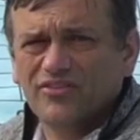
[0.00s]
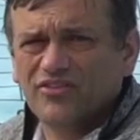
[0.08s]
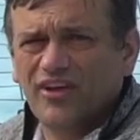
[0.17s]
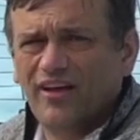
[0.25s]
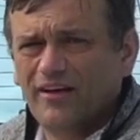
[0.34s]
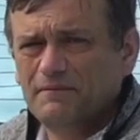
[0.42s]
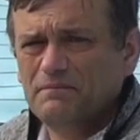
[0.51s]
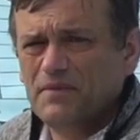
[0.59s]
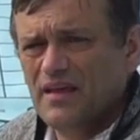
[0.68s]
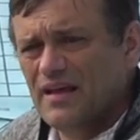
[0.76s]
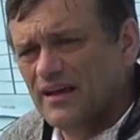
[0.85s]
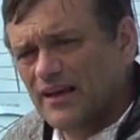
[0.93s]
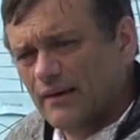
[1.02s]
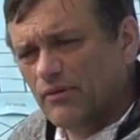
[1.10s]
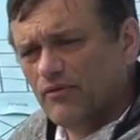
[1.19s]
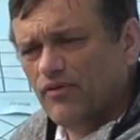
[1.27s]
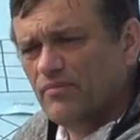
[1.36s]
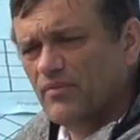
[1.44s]
it's uh,
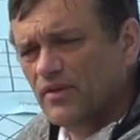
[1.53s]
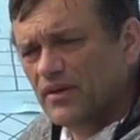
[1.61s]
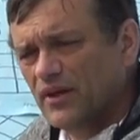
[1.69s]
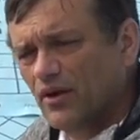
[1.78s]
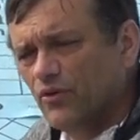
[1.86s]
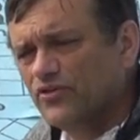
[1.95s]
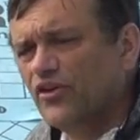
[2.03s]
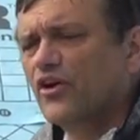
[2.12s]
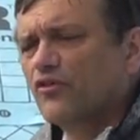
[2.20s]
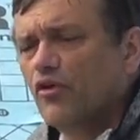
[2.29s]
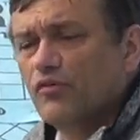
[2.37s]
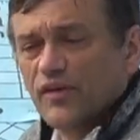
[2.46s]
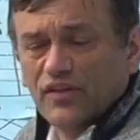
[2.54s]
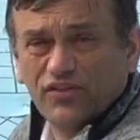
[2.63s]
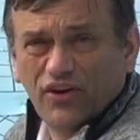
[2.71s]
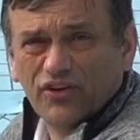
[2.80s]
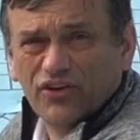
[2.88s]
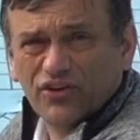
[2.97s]
coming from you know starting roofing
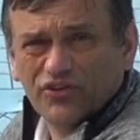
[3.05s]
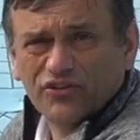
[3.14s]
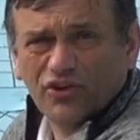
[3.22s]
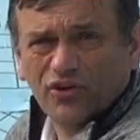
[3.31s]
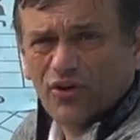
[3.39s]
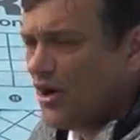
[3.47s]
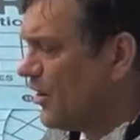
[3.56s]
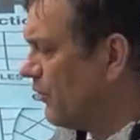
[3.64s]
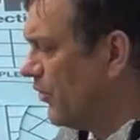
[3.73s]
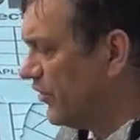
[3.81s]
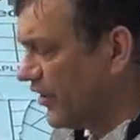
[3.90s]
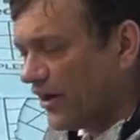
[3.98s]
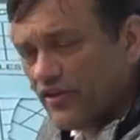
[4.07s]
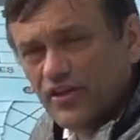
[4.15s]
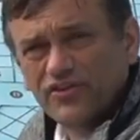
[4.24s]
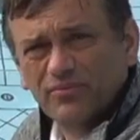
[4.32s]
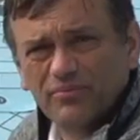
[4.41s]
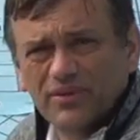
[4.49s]
30 years ago where none of
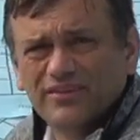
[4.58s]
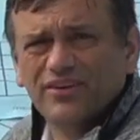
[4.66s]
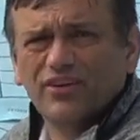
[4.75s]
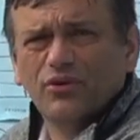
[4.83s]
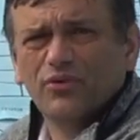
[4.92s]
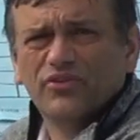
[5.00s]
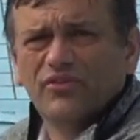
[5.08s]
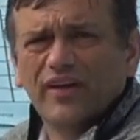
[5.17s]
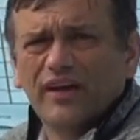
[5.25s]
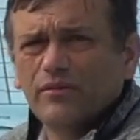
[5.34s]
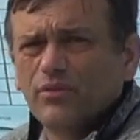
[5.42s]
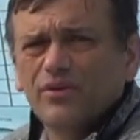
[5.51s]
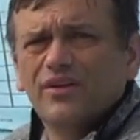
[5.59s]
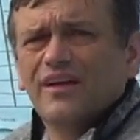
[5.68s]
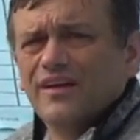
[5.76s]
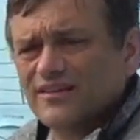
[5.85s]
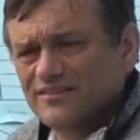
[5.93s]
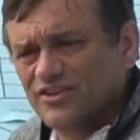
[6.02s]
this material was available
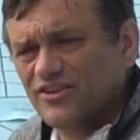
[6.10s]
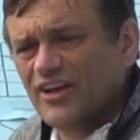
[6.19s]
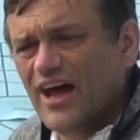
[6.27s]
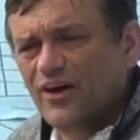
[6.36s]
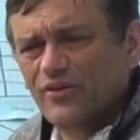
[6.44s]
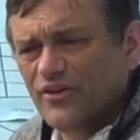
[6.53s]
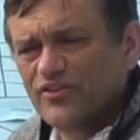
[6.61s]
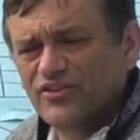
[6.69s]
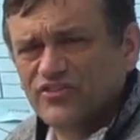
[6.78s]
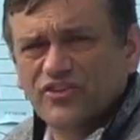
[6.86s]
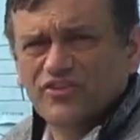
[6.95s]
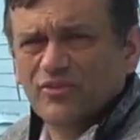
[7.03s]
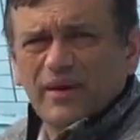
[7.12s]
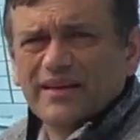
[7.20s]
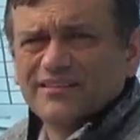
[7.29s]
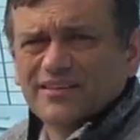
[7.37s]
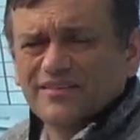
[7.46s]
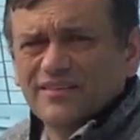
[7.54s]
to now this is just
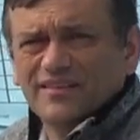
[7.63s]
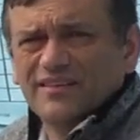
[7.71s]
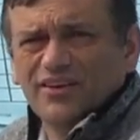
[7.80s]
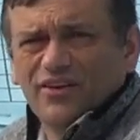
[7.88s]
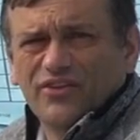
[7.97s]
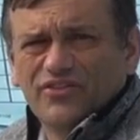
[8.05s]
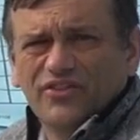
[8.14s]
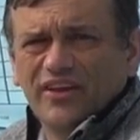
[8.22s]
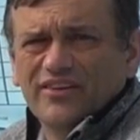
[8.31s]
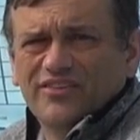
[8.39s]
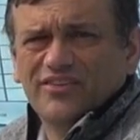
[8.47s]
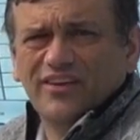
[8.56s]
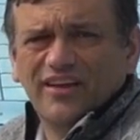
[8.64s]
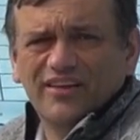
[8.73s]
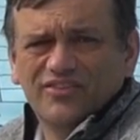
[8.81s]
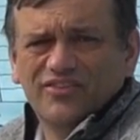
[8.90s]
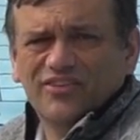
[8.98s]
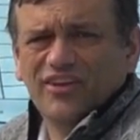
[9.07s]
amazing you know it's, it's,
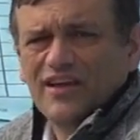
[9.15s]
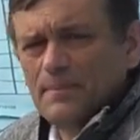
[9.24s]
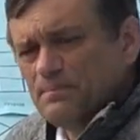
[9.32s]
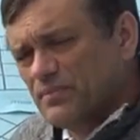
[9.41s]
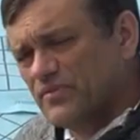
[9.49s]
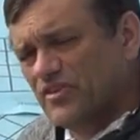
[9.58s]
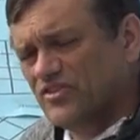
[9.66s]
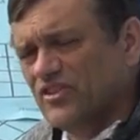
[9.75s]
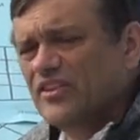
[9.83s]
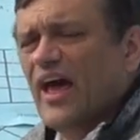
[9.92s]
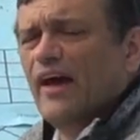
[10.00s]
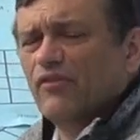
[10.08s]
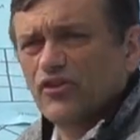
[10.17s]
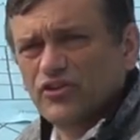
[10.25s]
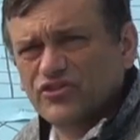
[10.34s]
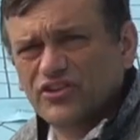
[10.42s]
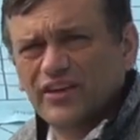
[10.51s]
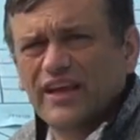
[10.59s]
it's to see the
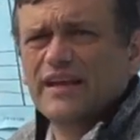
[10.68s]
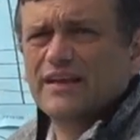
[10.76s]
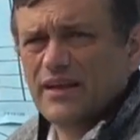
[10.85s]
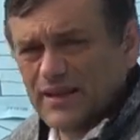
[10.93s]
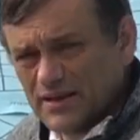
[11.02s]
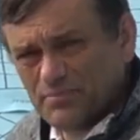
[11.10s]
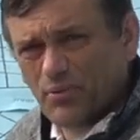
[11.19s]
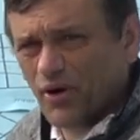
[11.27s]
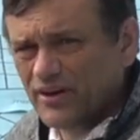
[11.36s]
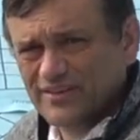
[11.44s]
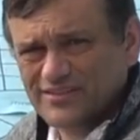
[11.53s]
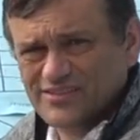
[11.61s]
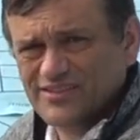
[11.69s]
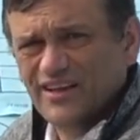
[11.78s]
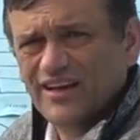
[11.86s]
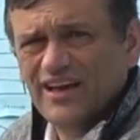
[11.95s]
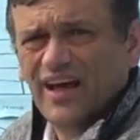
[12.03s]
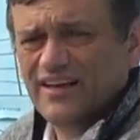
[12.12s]
evolution in in the products
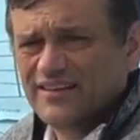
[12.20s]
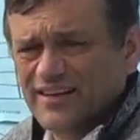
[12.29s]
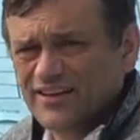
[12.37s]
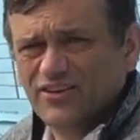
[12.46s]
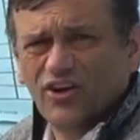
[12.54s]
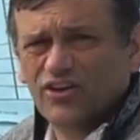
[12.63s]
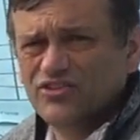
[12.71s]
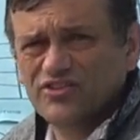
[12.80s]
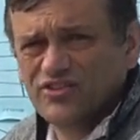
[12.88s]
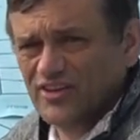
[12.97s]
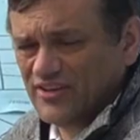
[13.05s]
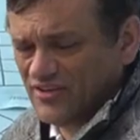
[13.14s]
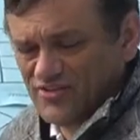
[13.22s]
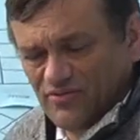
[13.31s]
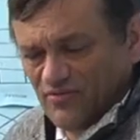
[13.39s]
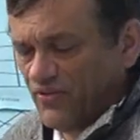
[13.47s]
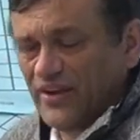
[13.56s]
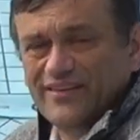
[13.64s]
and the technology is, is
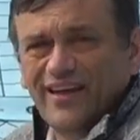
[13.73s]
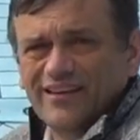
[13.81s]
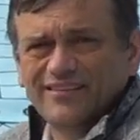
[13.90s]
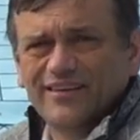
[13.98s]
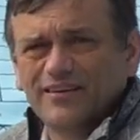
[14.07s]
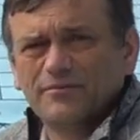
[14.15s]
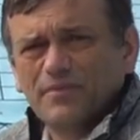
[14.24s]
fantastic.